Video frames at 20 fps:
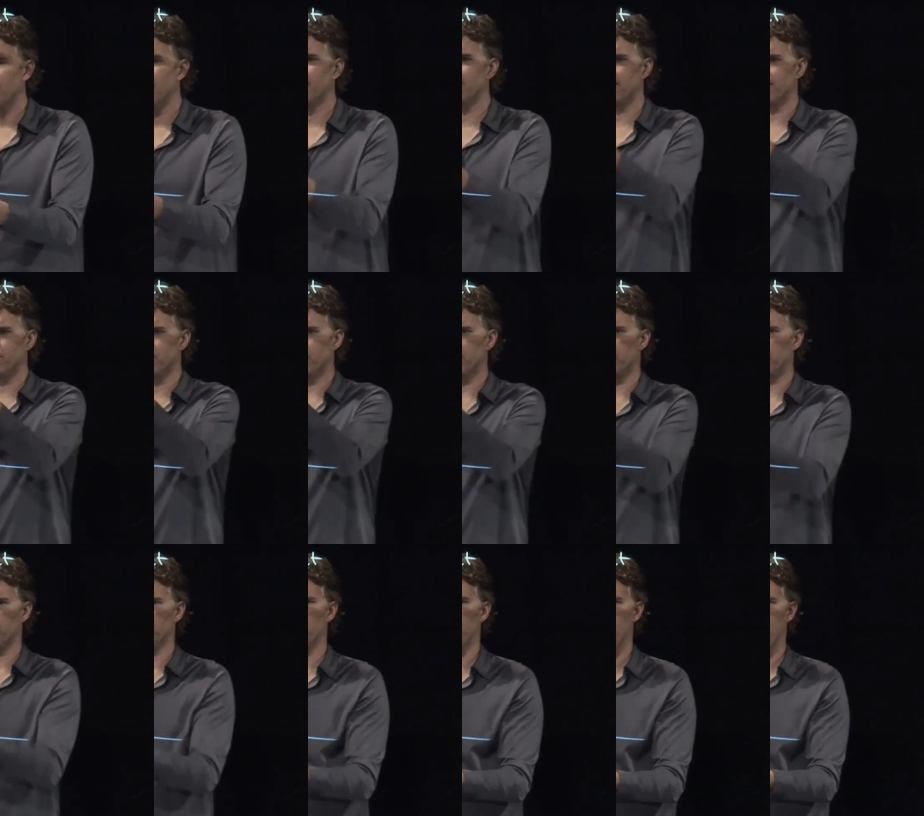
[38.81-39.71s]
as if we
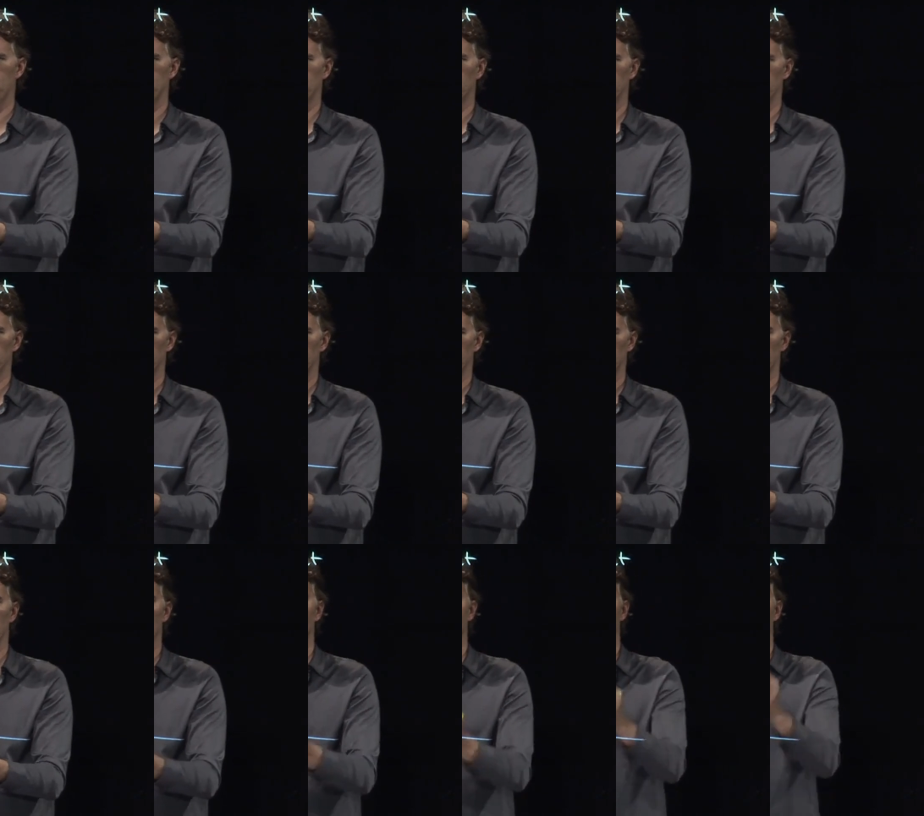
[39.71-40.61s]
just dropped it
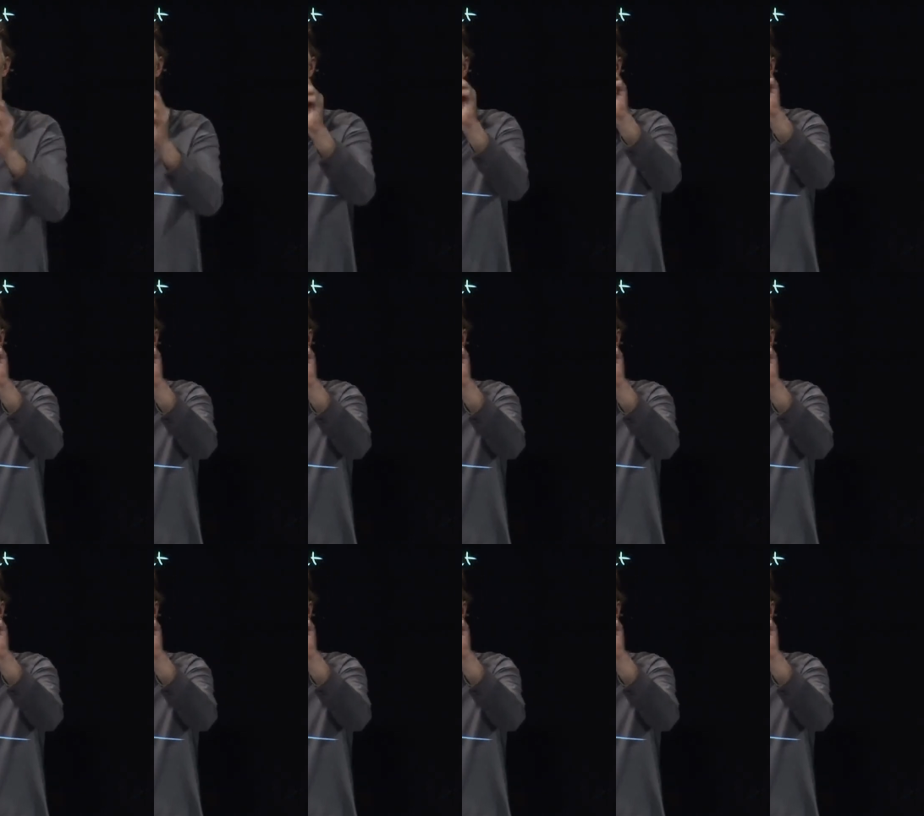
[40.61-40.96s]
straight down.